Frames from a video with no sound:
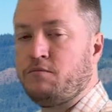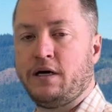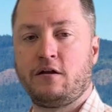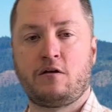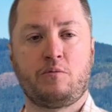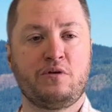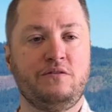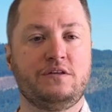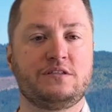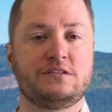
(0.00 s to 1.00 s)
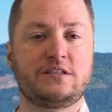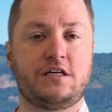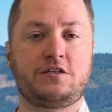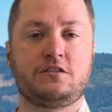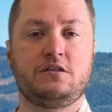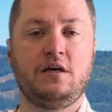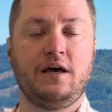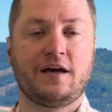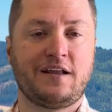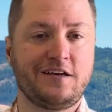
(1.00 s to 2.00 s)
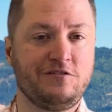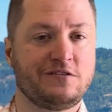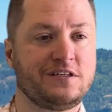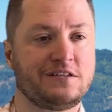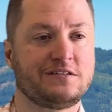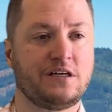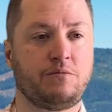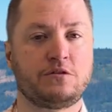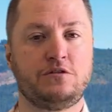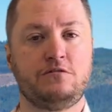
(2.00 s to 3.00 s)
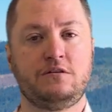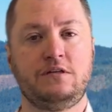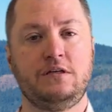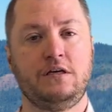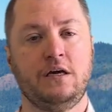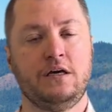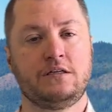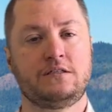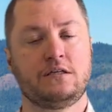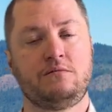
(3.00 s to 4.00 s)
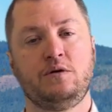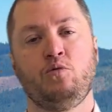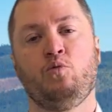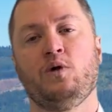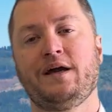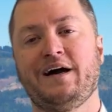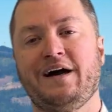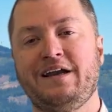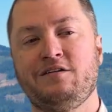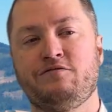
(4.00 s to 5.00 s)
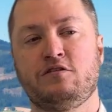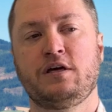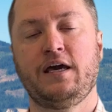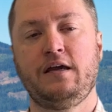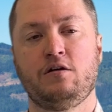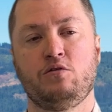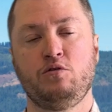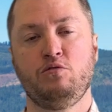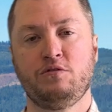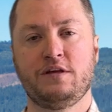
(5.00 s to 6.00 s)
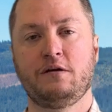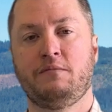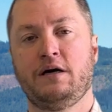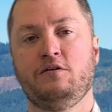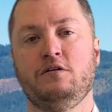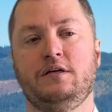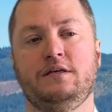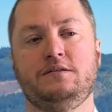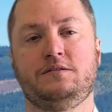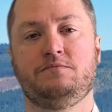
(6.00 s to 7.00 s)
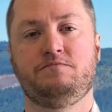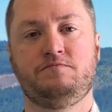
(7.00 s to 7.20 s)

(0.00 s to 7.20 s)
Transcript: about in our previous discussion, I'd like you to take this opportunity to tell me what kind of volcano you think Mount Hood is.